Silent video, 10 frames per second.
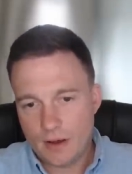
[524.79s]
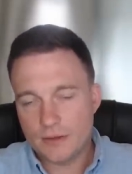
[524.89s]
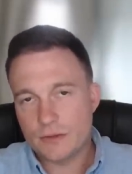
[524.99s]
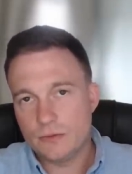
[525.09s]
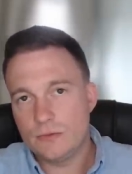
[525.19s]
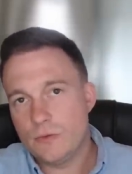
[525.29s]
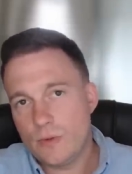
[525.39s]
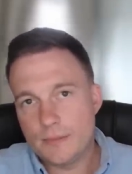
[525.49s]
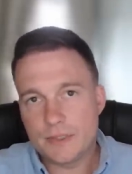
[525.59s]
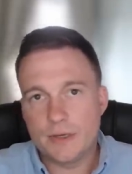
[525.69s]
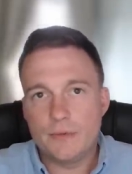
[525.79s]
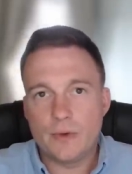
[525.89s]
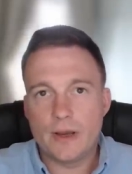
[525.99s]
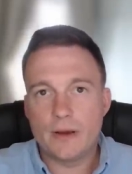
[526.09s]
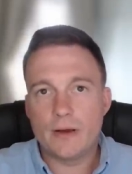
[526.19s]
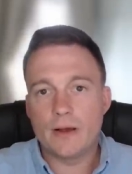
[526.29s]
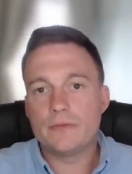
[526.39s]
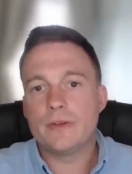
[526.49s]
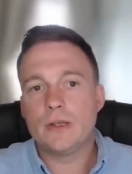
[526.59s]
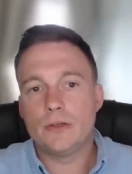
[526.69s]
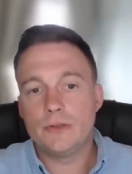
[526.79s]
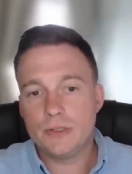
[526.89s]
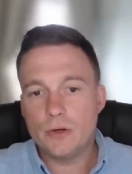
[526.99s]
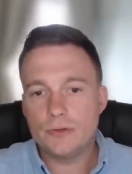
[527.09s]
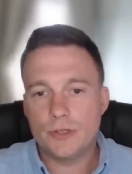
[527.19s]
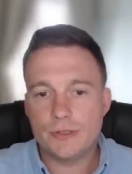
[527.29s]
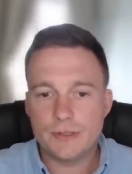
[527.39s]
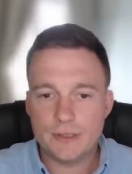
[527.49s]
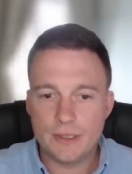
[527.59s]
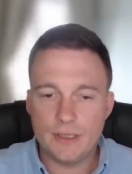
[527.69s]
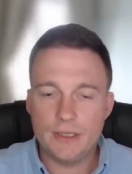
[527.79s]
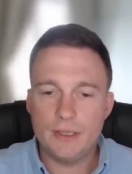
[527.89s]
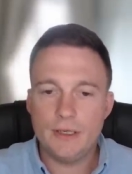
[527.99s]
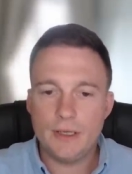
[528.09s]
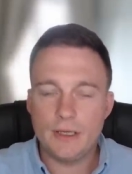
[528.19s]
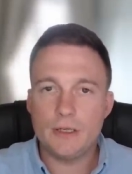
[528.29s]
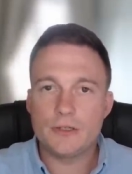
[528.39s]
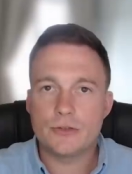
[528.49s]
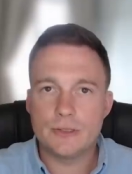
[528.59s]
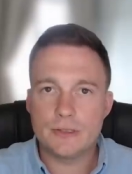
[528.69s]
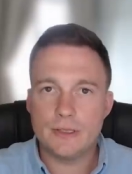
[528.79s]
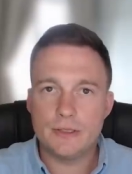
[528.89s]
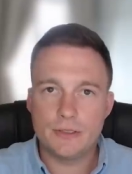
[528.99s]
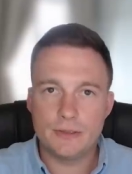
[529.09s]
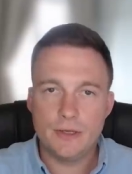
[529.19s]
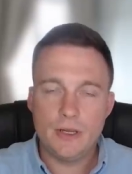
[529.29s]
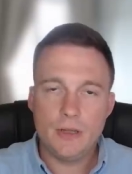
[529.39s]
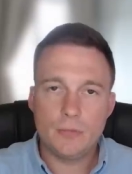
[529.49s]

article website where I've included not just the English translation,